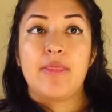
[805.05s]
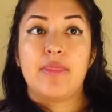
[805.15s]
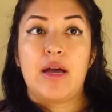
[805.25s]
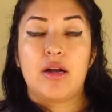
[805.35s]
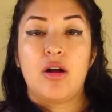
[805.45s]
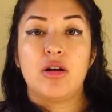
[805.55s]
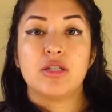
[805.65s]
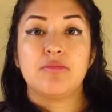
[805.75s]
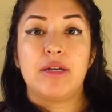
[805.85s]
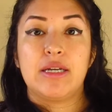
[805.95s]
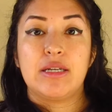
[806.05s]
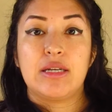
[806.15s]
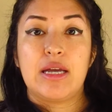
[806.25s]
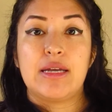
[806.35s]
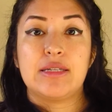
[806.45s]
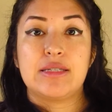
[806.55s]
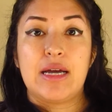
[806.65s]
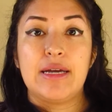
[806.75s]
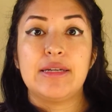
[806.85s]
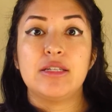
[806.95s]
that caused my
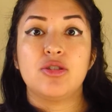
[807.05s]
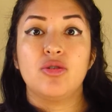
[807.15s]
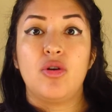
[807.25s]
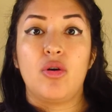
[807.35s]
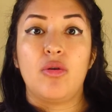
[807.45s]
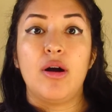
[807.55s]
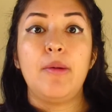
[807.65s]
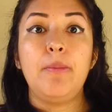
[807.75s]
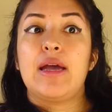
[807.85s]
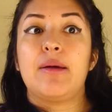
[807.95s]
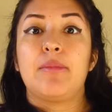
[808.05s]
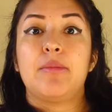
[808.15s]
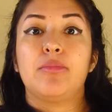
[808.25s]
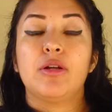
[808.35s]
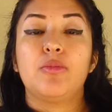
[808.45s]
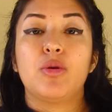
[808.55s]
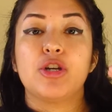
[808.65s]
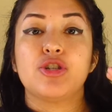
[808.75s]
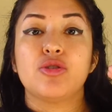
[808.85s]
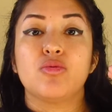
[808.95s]
anxiety to go up, and my blood
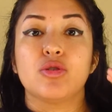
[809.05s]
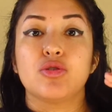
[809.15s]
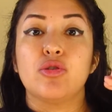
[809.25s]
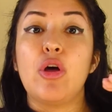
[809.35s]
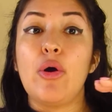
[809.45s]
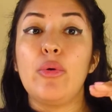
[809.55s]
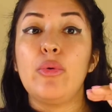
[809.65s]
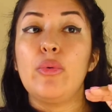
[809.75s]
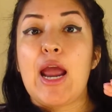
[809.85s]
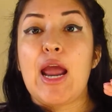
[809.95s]
pressure was low,